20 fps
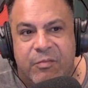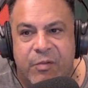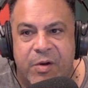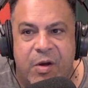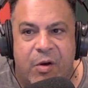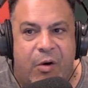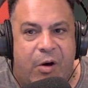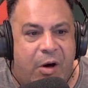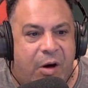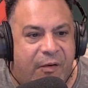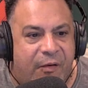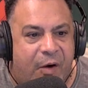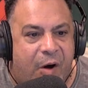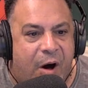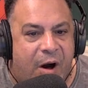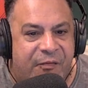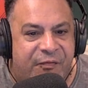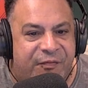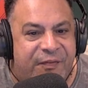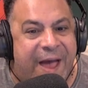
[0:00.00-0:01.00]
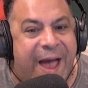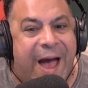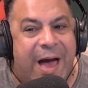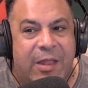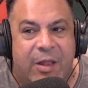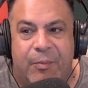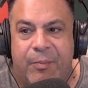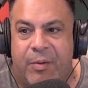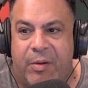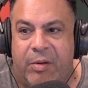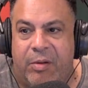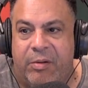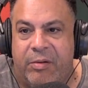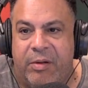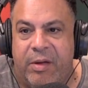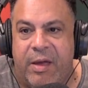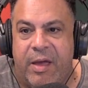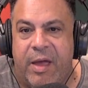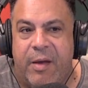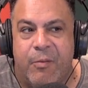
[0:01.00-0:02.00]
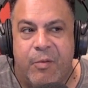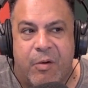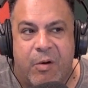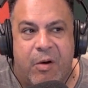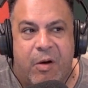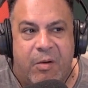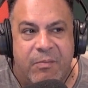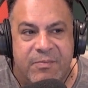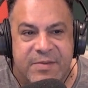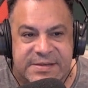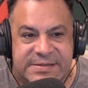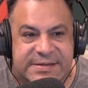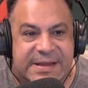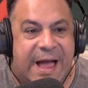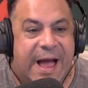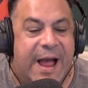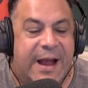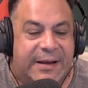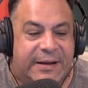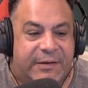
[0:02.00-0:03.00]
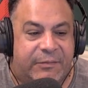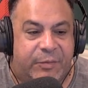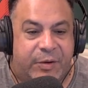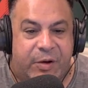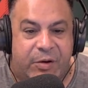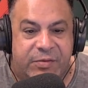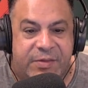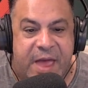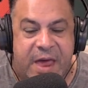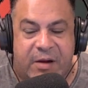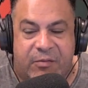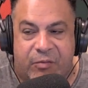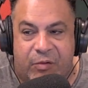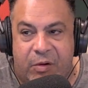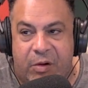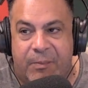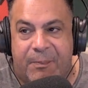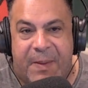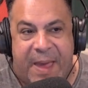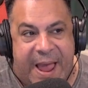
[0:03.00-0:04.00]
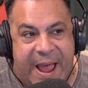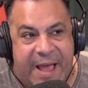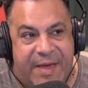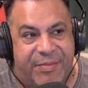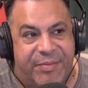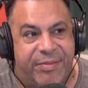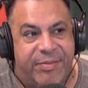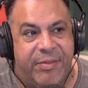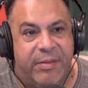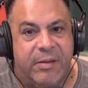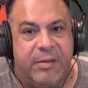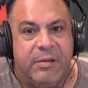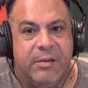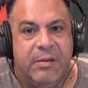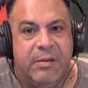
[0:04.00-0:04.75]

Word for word: we all are fallible and we're all misguided. We go down a wrong path.